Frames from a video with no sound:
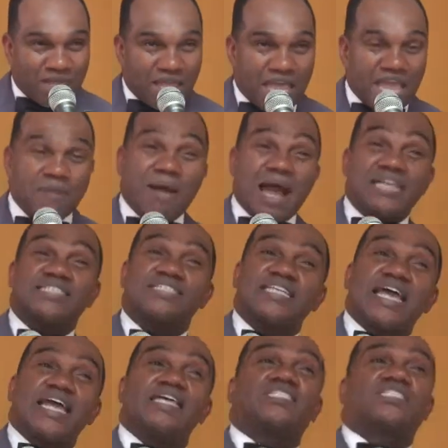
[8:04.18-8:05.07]
Am I
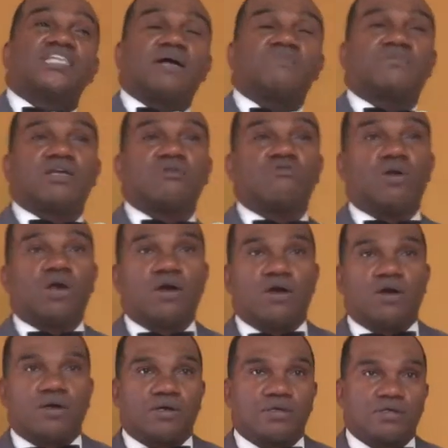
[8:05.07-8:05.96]
saying something
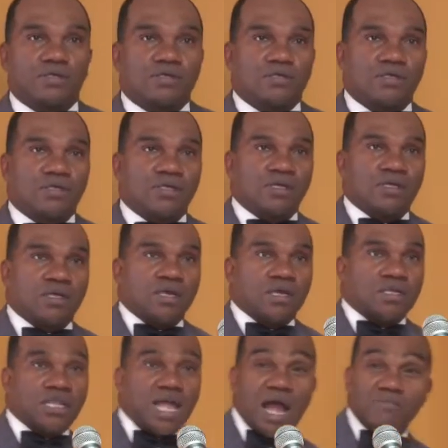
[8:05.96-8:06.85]
wrong?
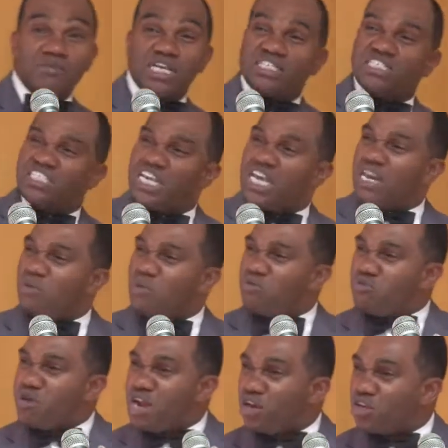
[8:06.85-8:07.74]
No, I'm just dealing
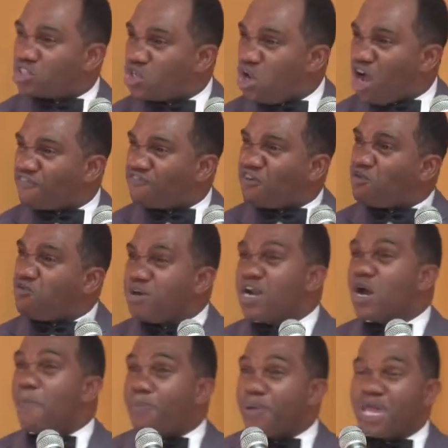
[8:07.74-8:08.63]
with real talk for
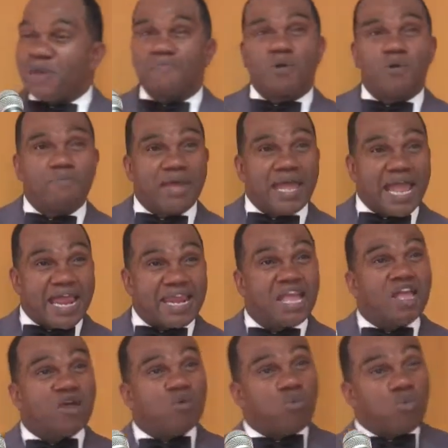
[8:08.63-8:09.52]
real people, man.
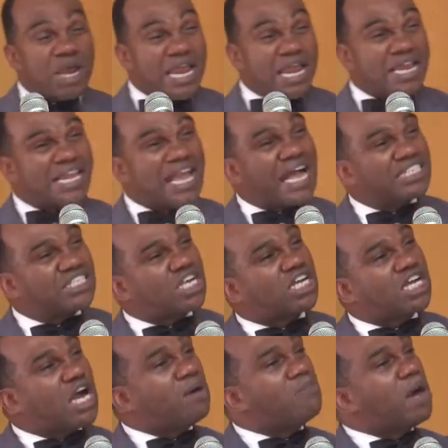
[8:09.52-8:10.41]
We got to
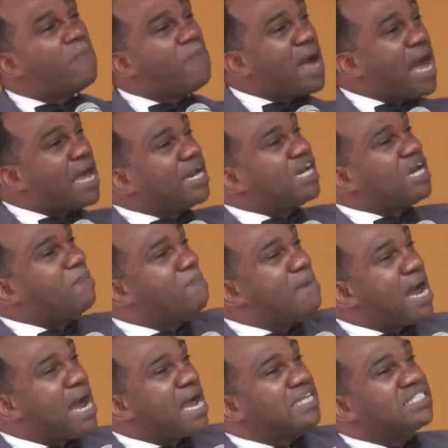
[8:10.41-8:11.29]
come up out of the
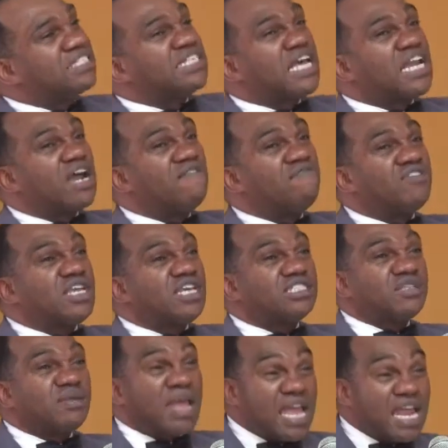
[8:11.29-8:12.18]
mindset of
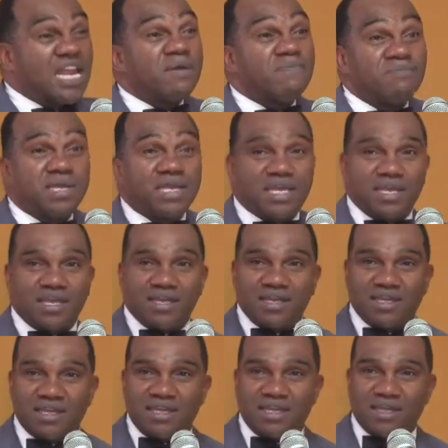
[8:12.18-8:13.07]
this enemy.
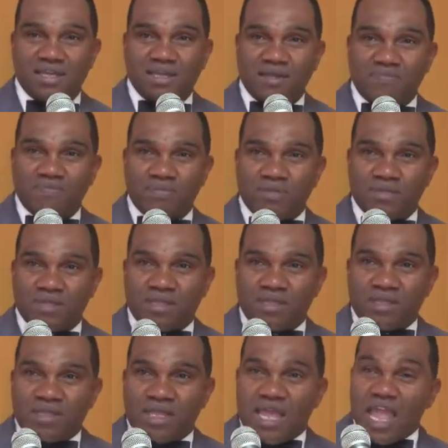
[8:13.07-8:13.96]

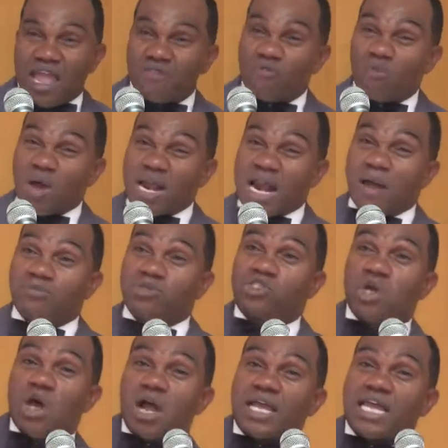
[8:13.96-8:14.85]
And what
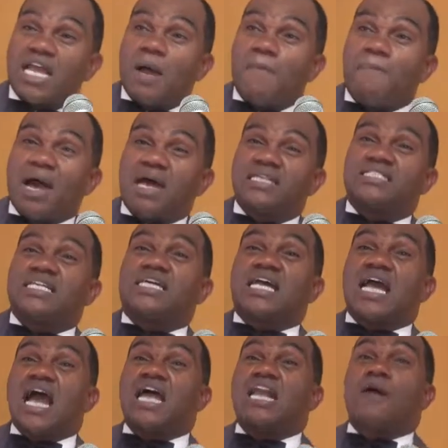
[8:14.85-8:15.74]
I'm talking about is
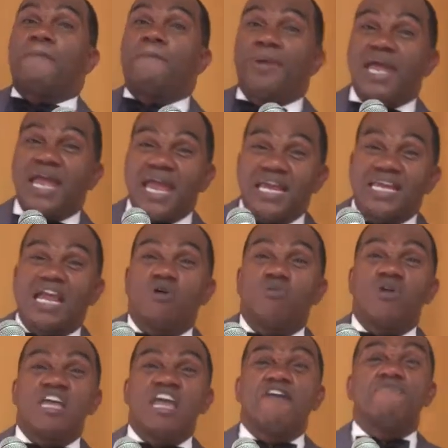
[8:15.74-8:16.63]
the kind of pain
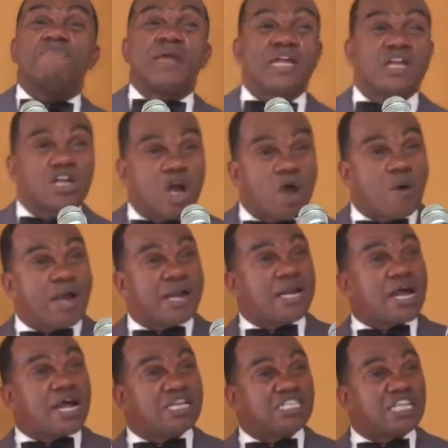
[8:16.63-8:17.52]
that we have been
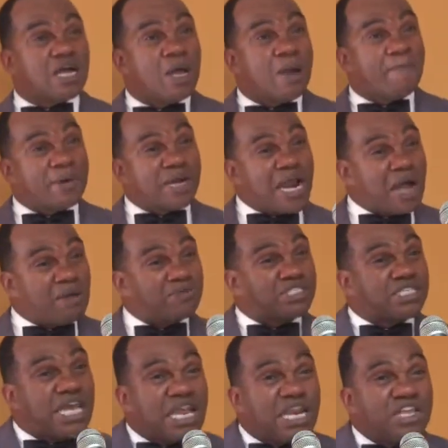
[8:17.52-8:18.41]
going under. But
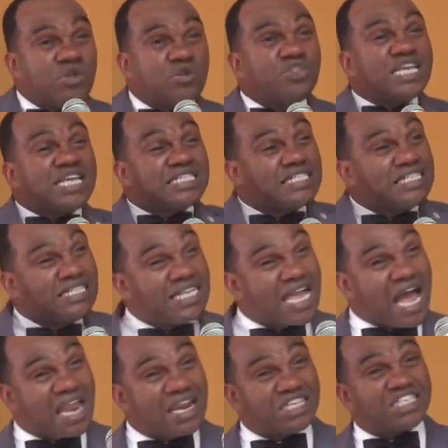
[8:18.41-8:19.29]
I'm telling you, this
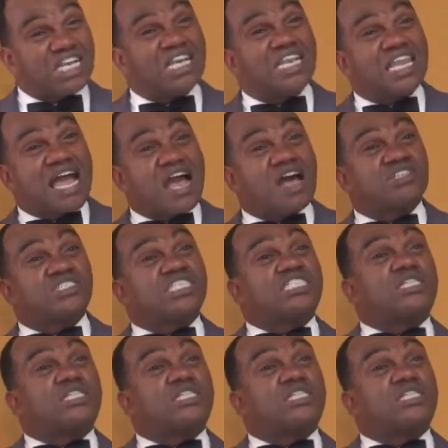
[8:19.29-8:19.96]
knowledge allows us